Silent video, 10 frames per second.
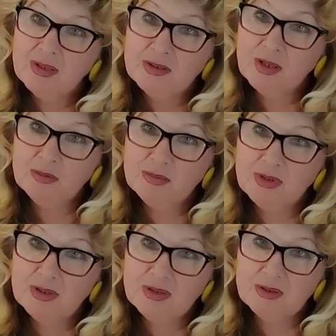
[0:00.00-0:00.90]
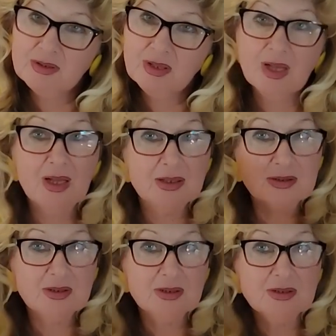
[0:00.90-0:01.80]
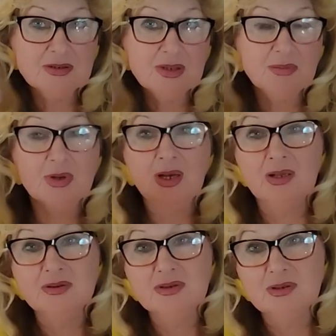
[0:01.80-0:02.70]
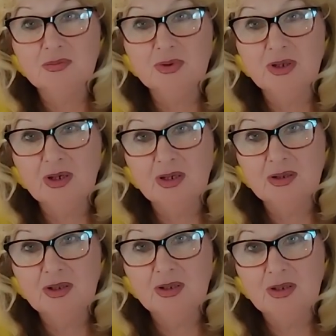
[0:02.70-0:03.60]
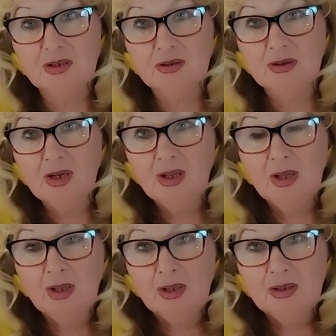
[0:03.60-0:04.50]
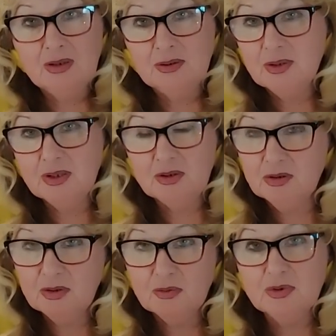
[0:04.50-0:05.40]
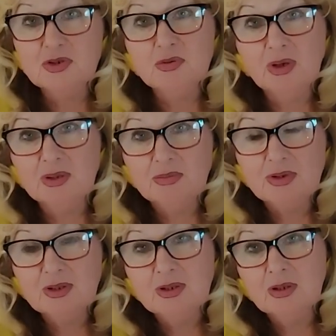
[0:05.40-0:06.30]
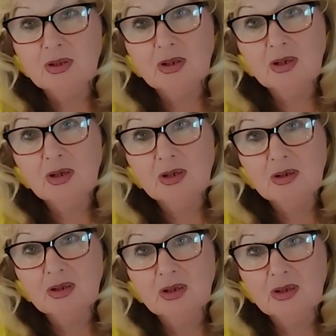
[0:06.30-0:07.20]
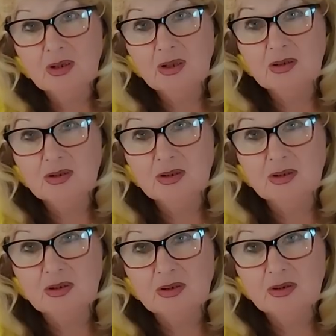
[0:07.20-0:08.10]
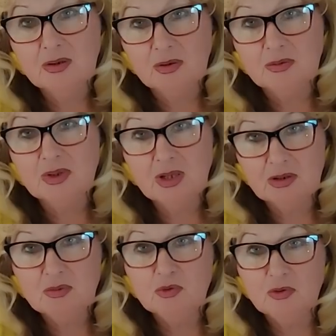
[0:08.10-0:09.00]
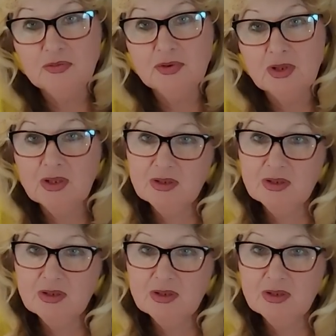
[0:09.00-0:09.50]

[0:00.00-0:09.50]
Tom had some cancer behind the ear. I don't know which one, but they removed,